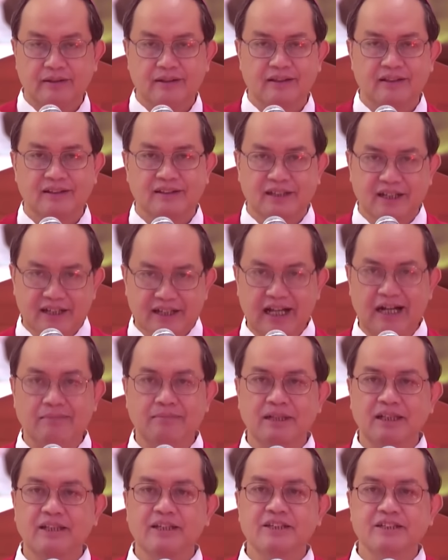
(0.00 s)

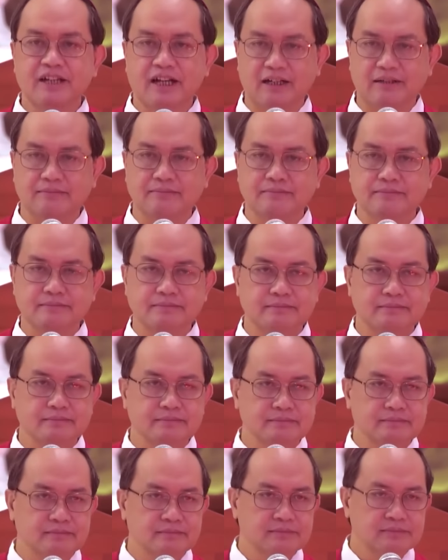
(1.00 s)
Nagkamali siya.
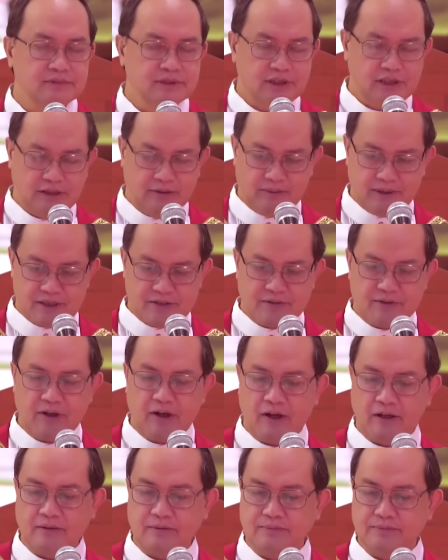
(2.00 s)
He was
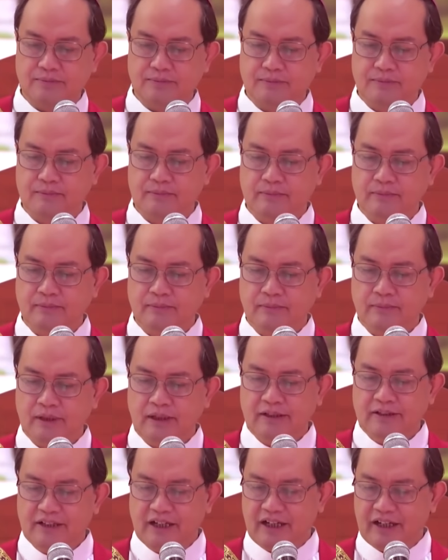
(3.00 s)
wrong.
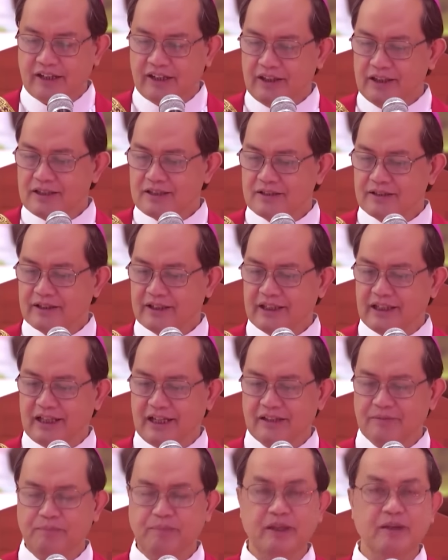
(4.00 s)
The
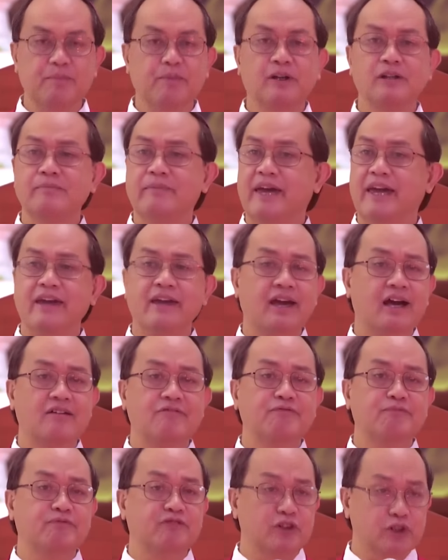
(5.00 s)
Israelite people may have
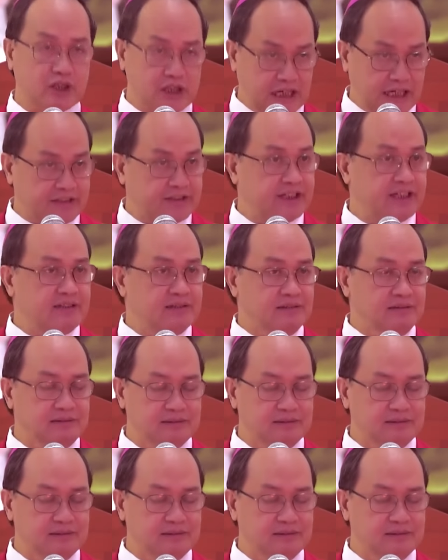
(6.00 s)
forgotten,